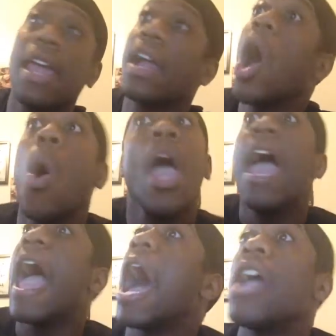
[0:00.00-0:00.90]
They cold.
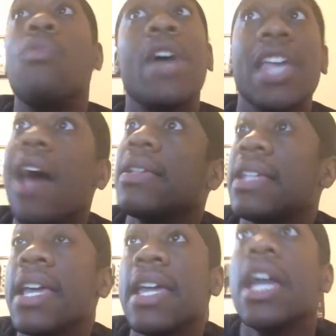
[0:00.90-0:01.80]
When y'all
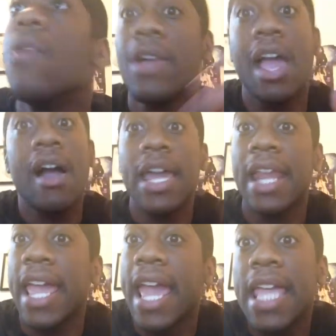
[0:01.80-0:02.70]
get
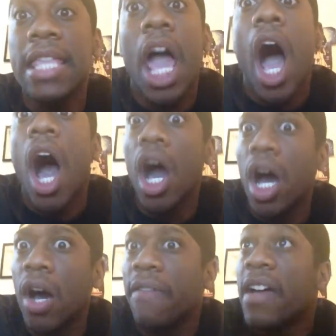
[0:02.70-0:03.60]
a hint
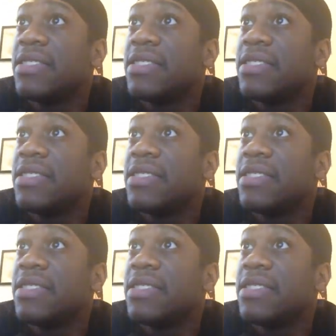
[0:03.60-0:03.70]
of